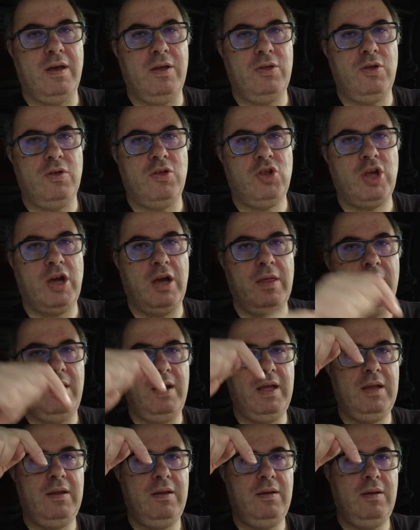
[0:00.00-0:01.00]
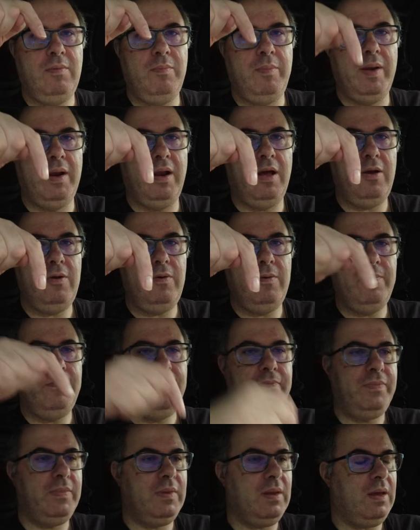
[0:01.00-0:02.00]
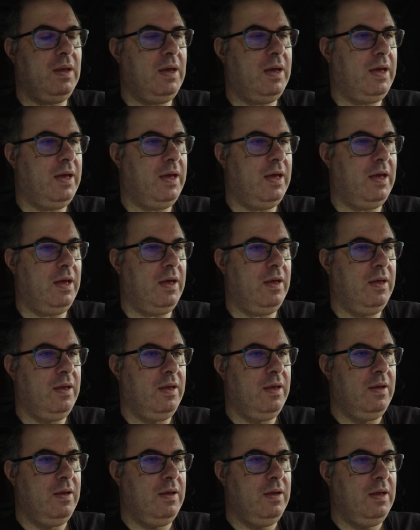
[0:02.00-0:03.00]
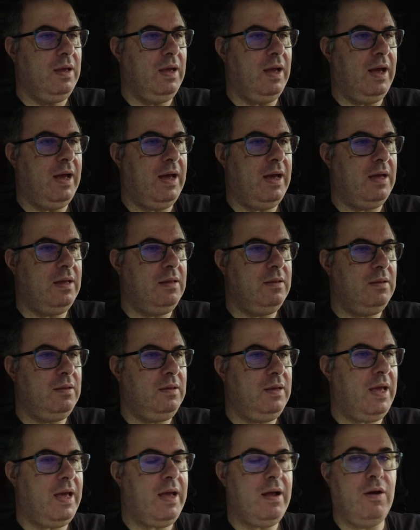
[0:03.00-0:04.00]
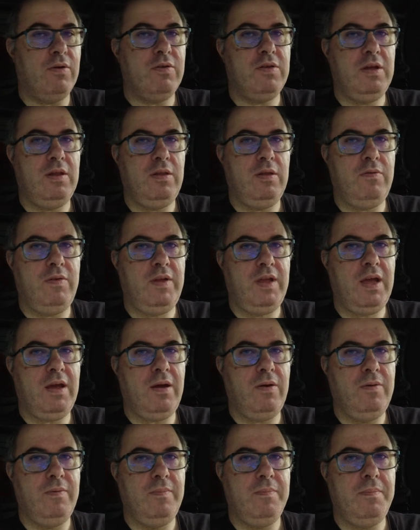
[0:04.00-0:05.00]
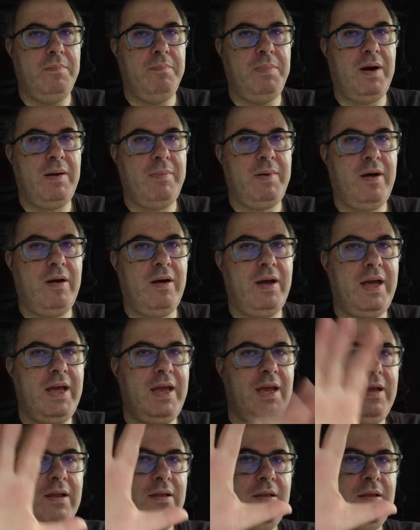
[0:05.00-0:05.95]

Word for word: just check the link below, and yeah, I'll see you in the video. Bye bye,